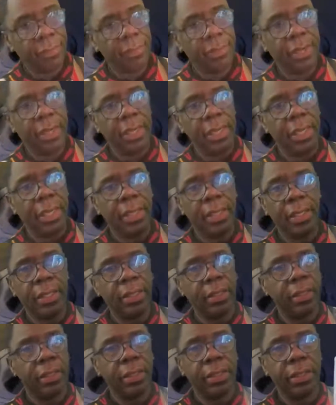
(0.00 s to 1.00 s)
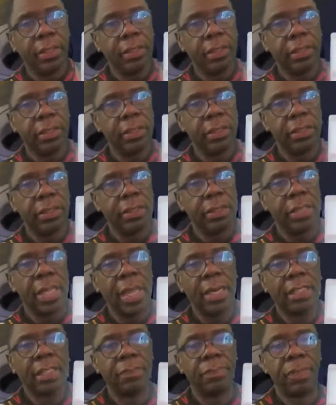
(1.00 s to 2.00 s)
very it's
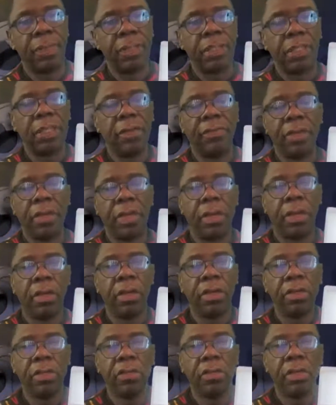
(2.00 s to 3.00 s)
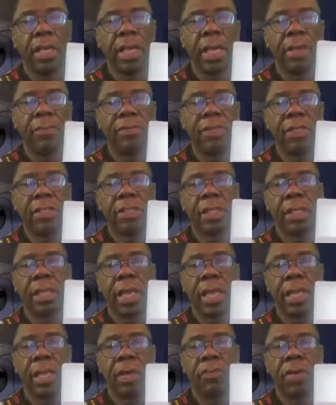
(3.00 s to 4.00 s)
not expensive at all. You can have this to
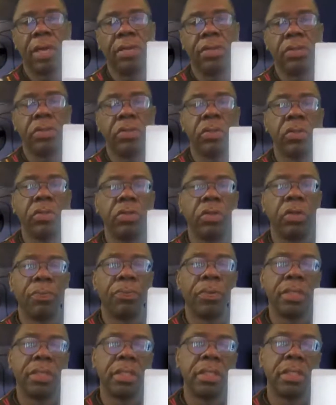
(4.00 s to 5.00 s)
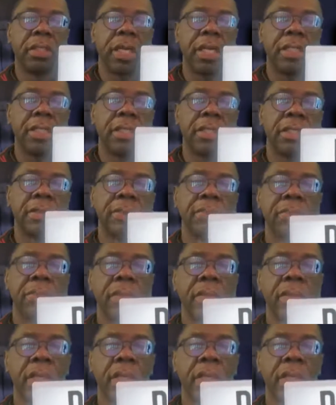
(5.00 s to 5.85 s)
light up while you're doing your presentation.